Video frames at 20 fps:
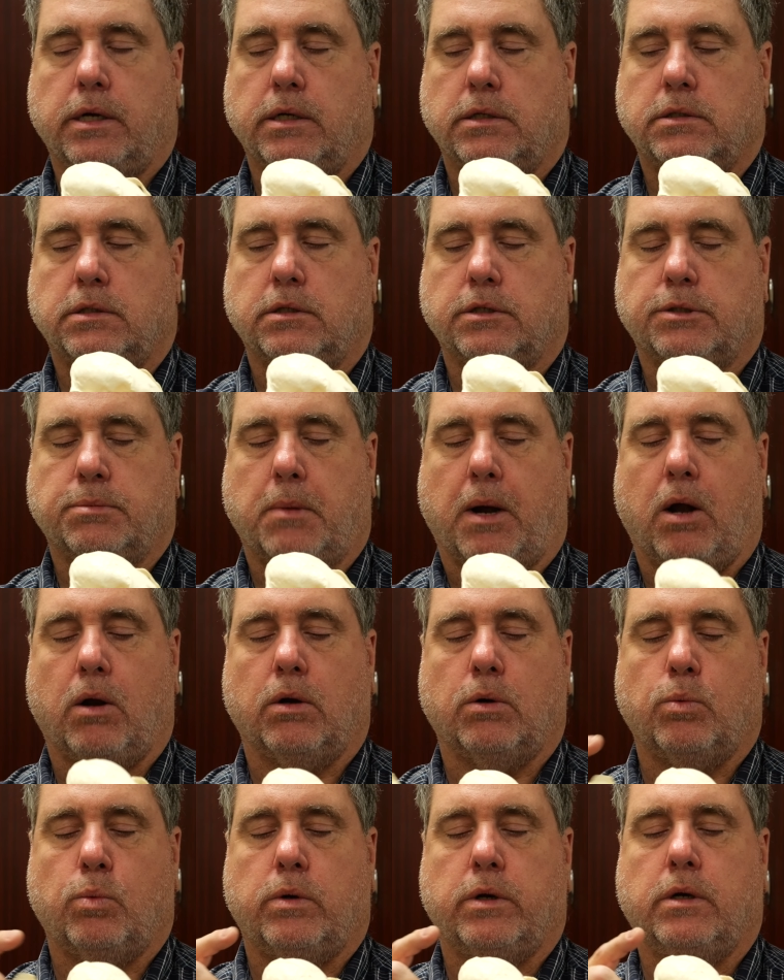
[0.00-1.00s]
It's the
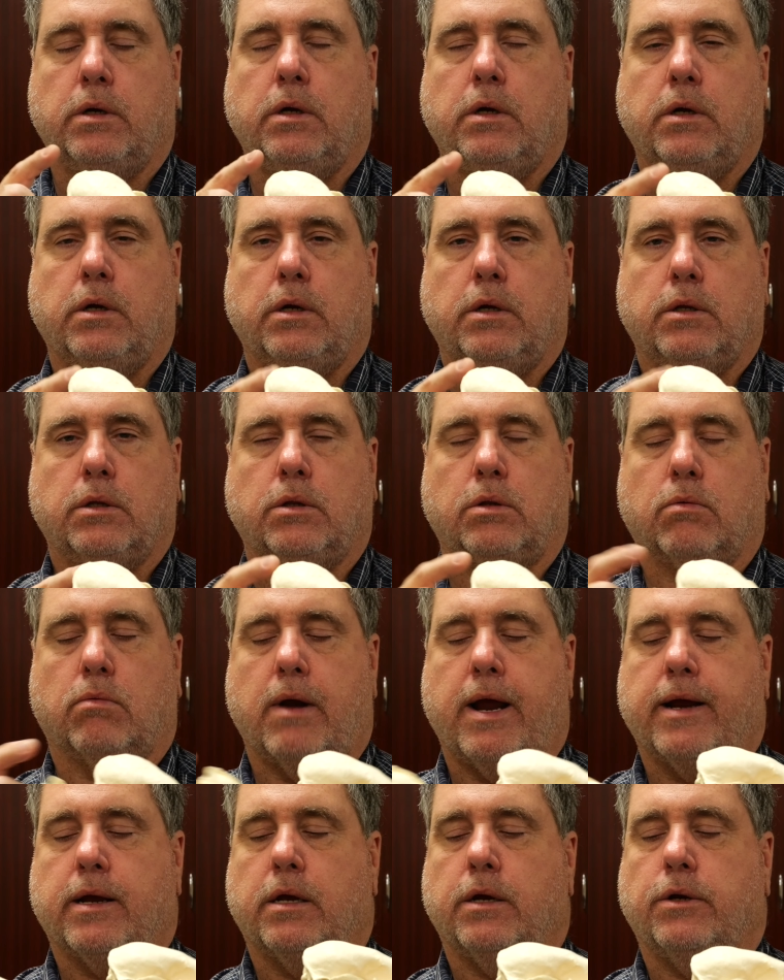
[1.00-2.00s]
smaller one. The
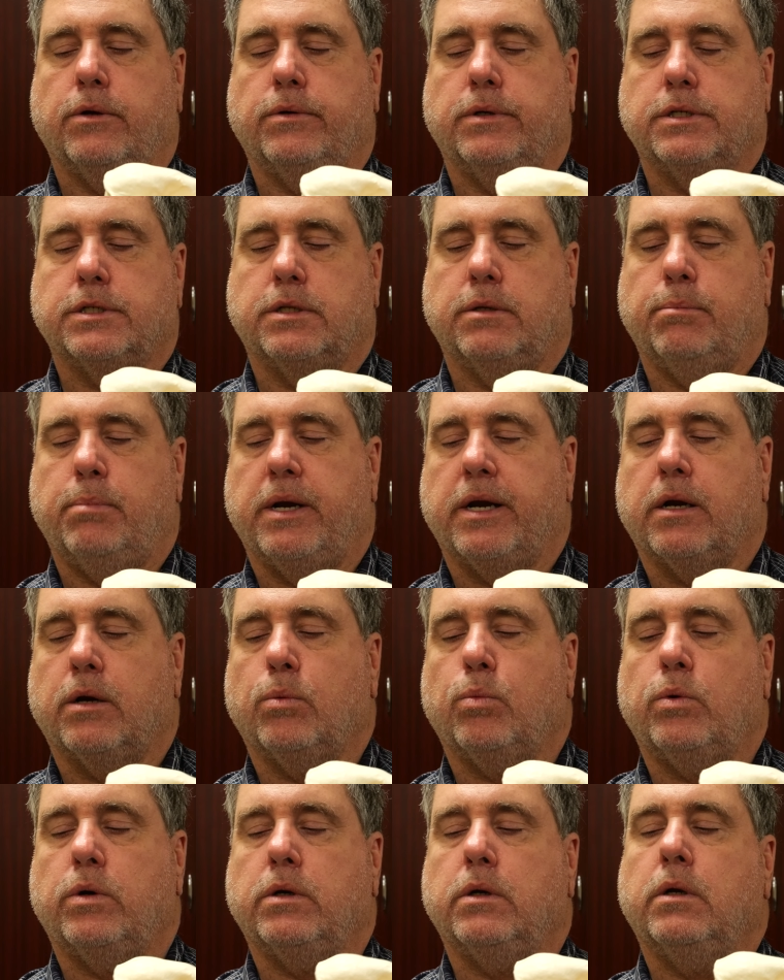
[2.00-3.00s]
raccoon is the
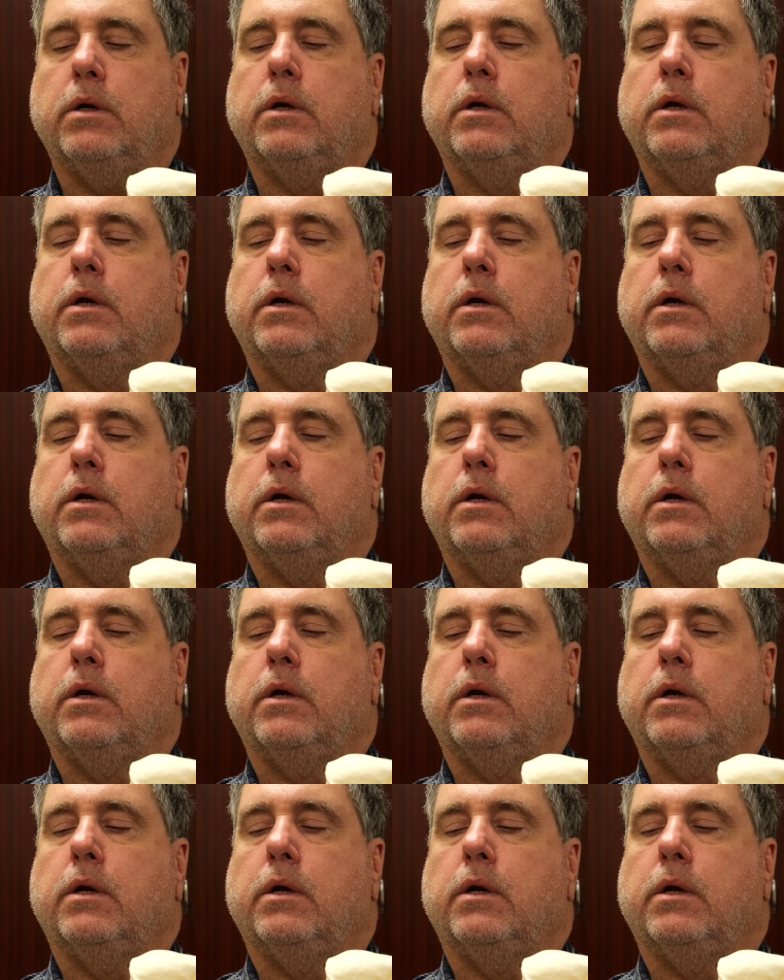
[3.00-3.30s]
bigger one.